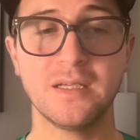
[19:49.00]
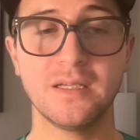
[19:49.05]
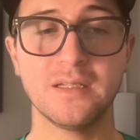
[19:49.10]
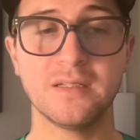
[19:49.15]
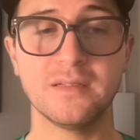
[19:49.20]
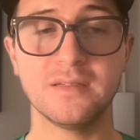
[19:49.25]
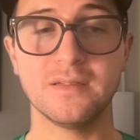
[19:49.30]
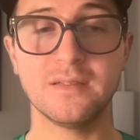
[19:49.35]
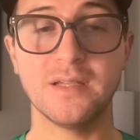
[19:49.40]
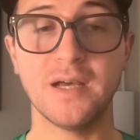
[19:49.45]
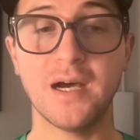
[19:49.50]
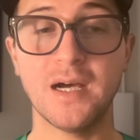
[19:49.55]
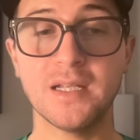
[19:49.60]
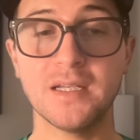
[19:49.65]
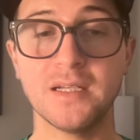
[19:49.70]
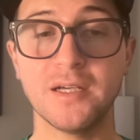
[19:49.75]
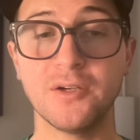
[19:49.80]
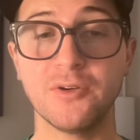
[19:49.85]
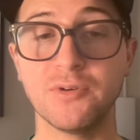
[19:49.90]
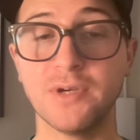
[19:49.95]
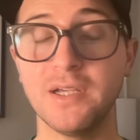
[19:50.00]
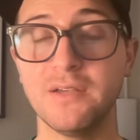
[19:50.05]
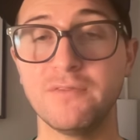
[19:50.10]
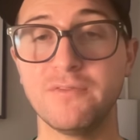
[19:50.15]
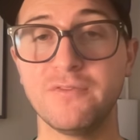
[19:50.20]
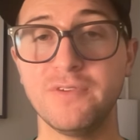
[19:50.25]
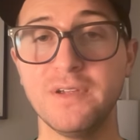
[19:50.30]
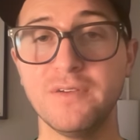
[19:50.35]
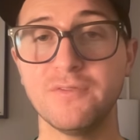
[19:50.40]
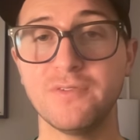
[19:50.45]
not a great
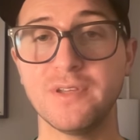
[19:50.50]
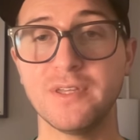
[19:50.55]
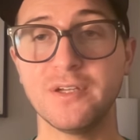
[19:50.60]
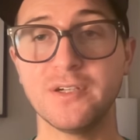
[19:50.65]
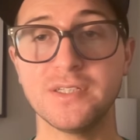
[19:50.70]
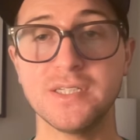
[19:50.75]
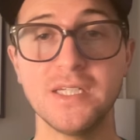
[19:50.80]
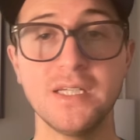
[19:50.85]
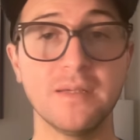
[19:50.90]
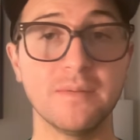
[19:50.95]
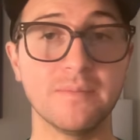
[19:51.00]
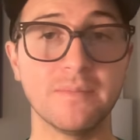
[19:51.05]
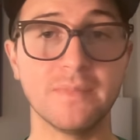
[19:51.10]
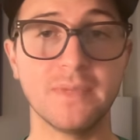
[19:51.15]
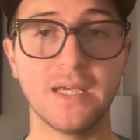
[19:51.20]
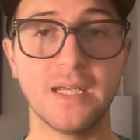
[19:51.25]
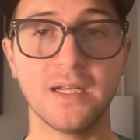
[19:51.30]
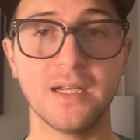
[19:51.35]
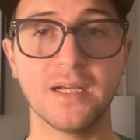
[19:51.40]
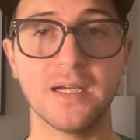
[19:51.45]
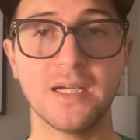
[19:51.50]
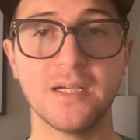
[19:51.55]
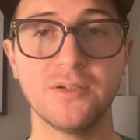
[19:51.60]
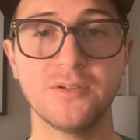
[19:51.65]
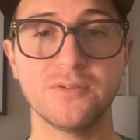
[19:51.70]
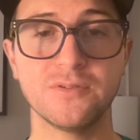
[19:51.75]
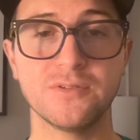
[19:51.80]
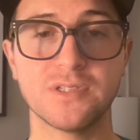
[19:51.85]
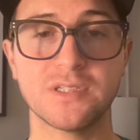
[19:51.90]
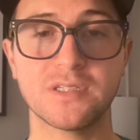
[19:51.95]
fit for their team. And a guy
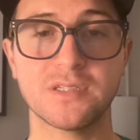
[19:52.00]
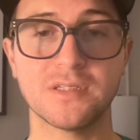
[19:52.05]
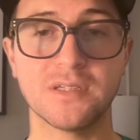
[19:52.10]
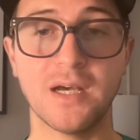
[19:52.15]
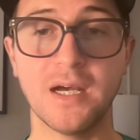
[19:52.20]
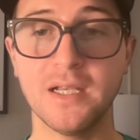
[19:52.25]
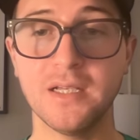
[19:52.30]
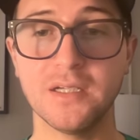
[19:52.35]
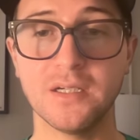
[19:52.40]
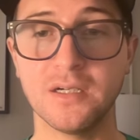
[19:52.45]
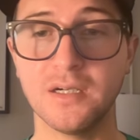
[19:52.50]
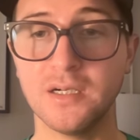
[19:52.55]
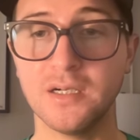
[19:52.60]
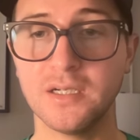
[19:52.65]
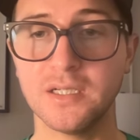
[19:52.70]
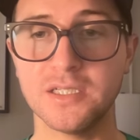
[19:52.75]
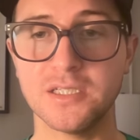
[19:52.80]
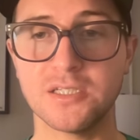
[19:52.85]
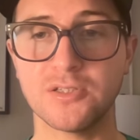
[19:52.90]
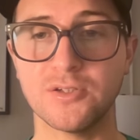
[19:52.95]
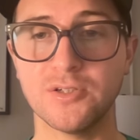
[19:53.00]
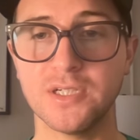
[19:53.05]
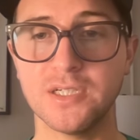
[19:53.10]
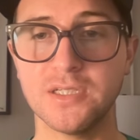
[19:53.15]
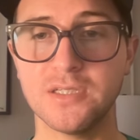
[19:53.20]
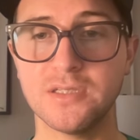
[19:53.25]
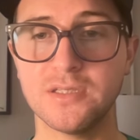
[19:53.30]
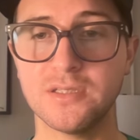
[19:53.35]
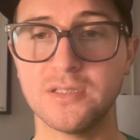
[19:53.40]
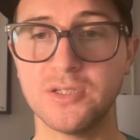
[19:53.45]
who's not young, he's
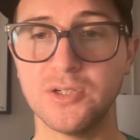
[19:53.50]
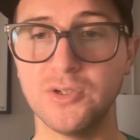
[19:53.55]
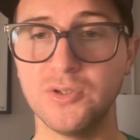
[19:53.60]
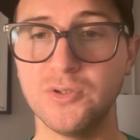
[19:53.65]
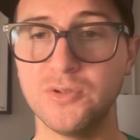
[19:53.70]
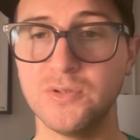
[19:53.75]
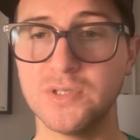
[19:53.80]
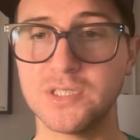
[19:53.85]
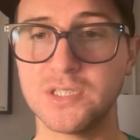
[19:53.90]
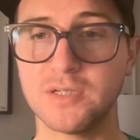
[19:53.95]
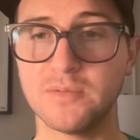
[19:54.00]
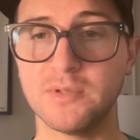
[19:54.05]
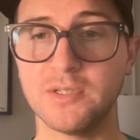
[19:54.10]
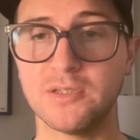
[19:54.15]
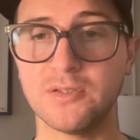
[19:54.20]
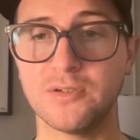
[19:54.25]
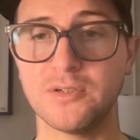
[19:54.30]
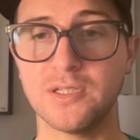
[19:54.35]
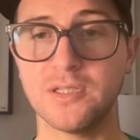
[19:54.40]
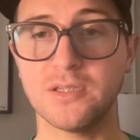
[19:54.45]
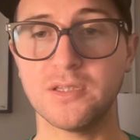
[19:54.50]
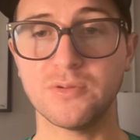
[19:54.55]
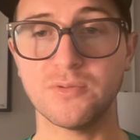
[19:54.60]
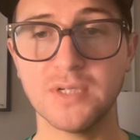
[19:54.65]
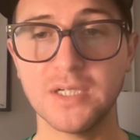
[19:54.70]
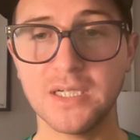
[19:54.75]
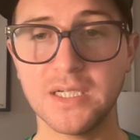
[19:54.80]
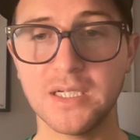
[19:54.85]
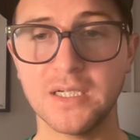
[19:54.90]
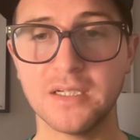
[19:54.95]
32, he's going to be
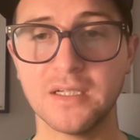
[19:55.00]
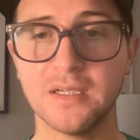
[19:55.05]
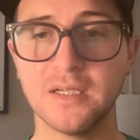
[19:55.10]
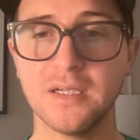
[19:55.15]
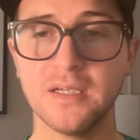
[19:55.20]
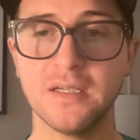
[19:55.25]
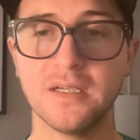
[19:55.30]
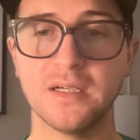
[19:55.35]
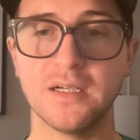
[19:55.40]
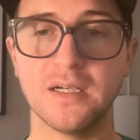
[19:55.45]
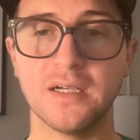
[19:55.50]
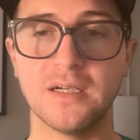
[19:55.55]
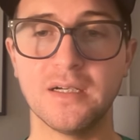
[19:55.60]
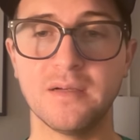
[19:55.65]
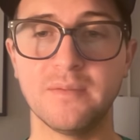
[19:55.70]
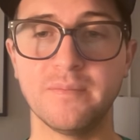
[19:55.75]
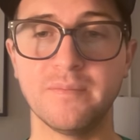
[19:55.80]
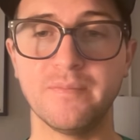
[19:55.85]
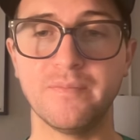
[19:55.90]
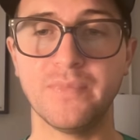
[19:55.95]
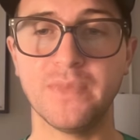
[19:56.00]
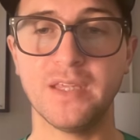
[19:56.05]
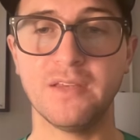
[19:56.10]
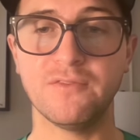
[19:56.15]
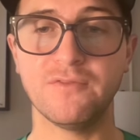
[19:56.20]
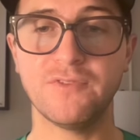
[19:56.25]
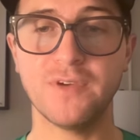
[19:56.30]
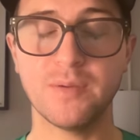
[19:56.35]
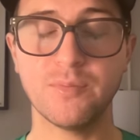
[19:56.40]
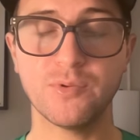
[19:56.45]
33
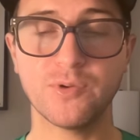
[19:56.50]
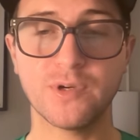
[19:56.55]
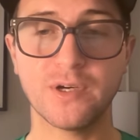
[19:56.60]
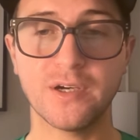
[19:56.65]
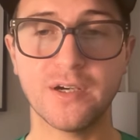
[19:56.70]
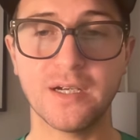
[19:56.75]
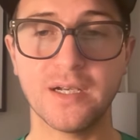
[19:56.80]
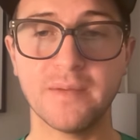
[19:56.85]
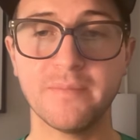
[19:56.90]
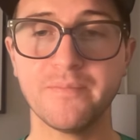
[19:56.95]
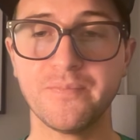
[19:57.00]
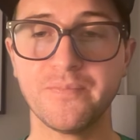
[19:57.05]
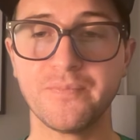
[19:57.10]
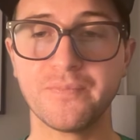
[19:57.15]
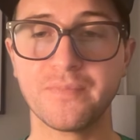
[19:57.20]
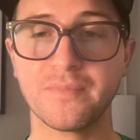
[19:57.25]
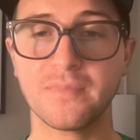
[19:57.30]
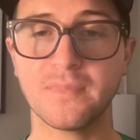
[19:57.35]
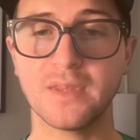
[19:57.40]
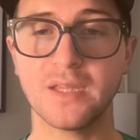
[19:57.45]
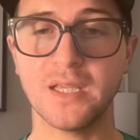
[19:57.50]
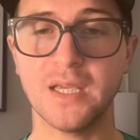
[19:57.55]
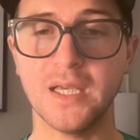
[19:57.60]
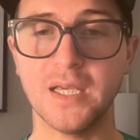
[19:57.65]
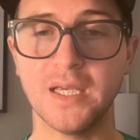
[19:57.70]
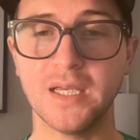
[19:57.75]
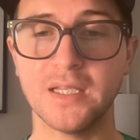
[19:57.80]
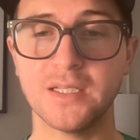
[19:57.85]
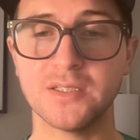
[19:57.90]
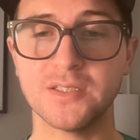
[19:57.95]
in February,
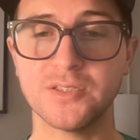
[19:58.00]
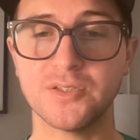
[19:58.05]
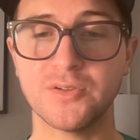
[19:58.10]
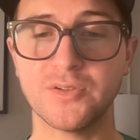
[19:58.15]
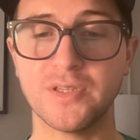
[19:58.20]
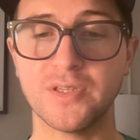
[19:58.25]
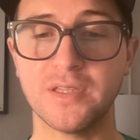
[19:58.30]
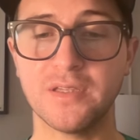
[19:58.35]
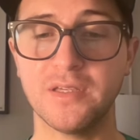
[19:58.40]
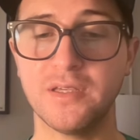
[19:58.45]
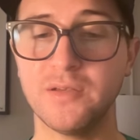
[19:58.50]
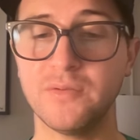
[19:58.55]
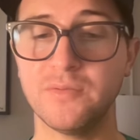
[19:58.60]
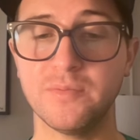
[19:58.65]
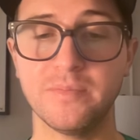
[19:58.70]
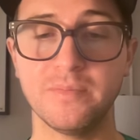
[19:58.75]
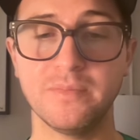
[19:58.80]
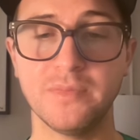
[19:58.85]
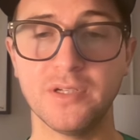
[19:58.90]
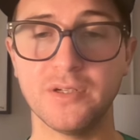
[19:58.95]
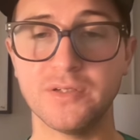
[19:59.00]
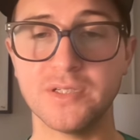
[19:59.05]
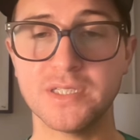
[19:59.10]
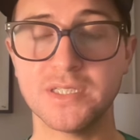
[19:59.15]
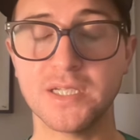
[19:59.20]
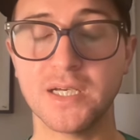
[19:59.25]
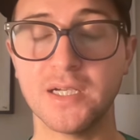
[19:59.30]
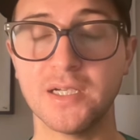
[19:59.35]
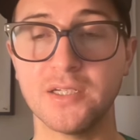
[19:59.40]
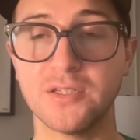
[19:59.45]
And so he would, he
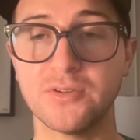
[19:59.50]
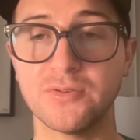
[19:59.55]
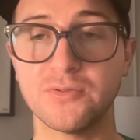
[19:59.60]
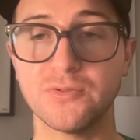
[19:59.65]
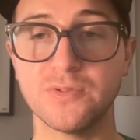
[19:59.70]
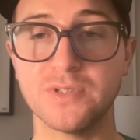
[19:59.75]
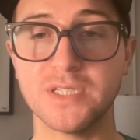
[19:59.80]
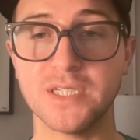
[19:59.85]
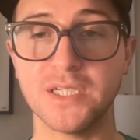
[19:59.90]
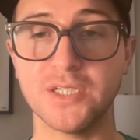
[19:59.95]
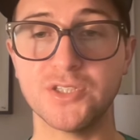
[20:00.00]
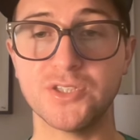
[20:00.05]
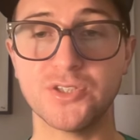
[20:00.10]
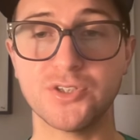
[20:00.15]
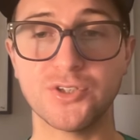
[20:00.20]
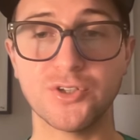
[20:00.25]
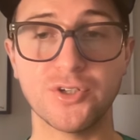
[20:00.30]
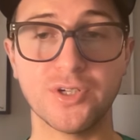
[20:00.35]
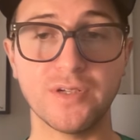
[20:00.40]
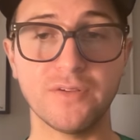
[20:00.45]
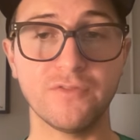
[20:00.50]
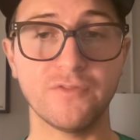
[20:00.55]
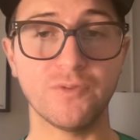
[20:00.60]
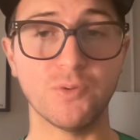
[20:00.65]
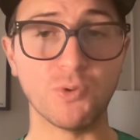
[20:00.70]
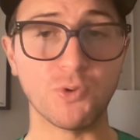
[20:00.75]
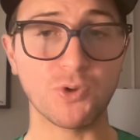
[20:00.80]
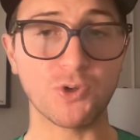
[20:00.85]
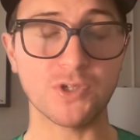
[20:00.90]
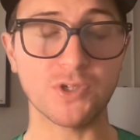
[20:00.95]
signed through his age
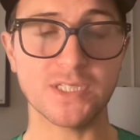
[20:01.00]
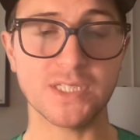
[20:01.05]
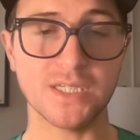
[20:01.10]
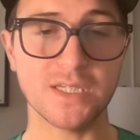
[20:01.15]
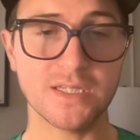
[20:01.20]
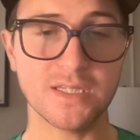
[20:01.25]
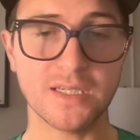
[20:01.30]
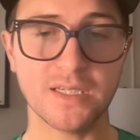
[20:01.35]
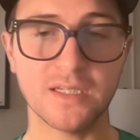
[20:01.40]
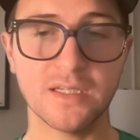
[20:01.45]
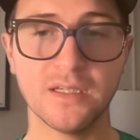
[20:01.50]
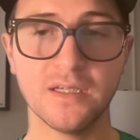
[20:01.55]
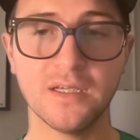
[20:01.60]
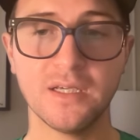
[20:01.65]
34 season